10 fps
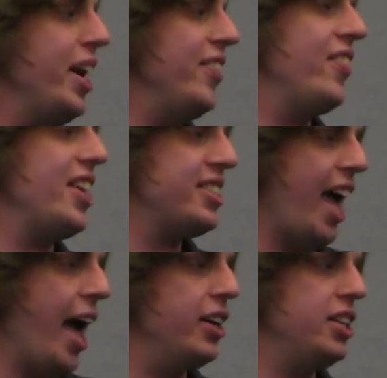than they
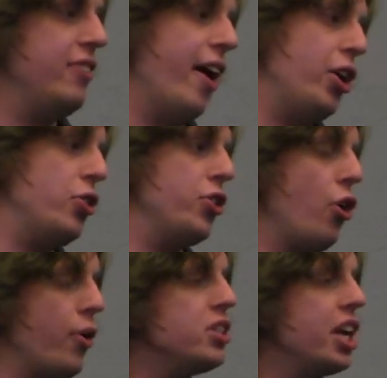said, devalue the
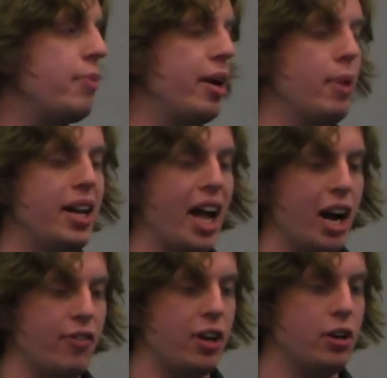currency, and make money out
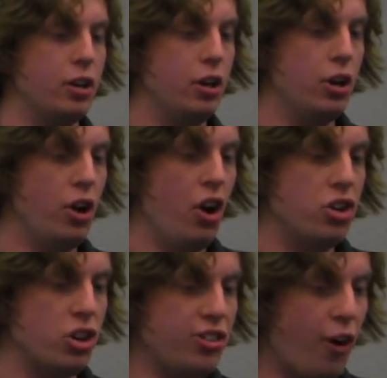of it.
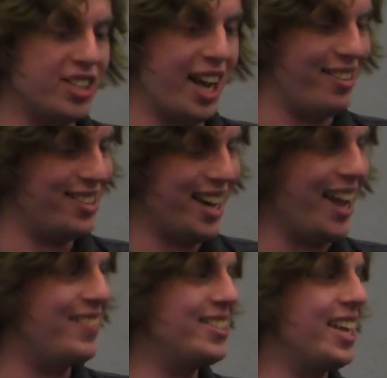So, as far as I
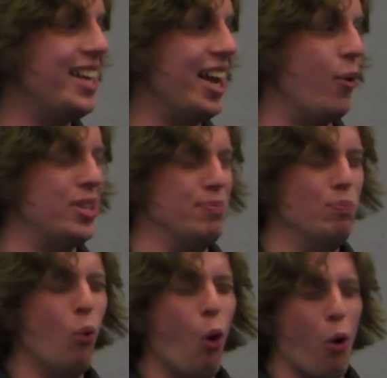understand, this idea was
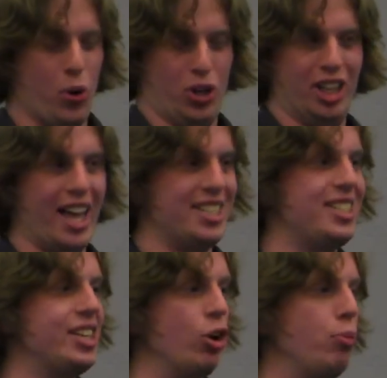more or less
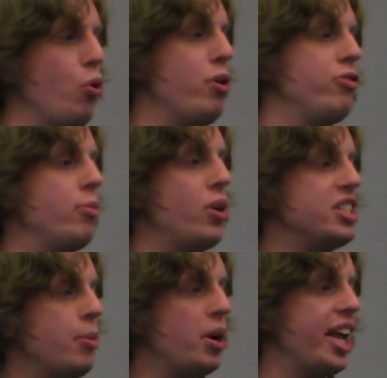stillborn from when
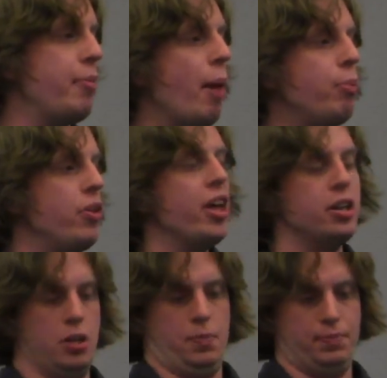someone came up with it.
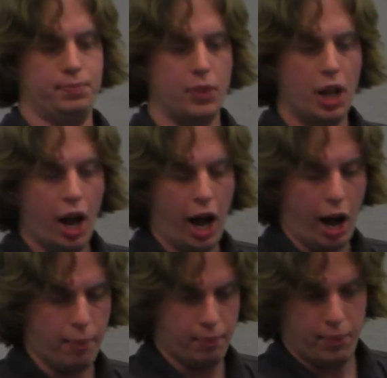
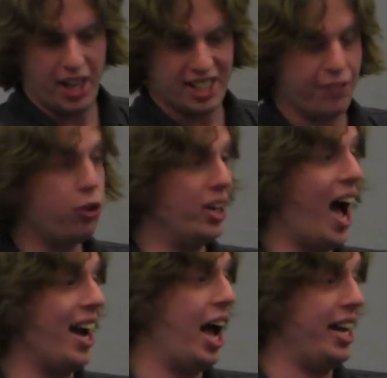Um, it's definitely
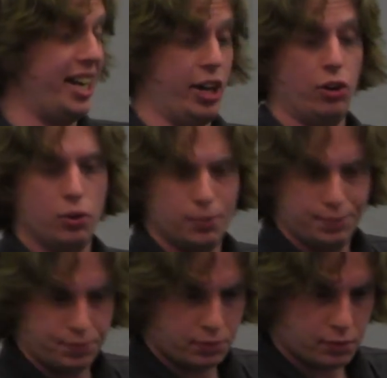not ideal.
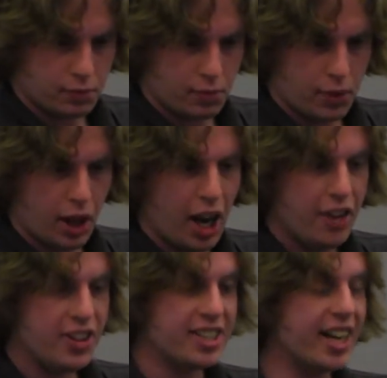
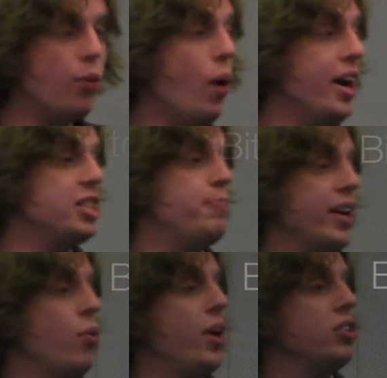The second one is
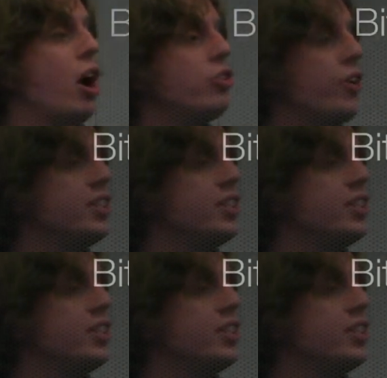Bitcoin laundries,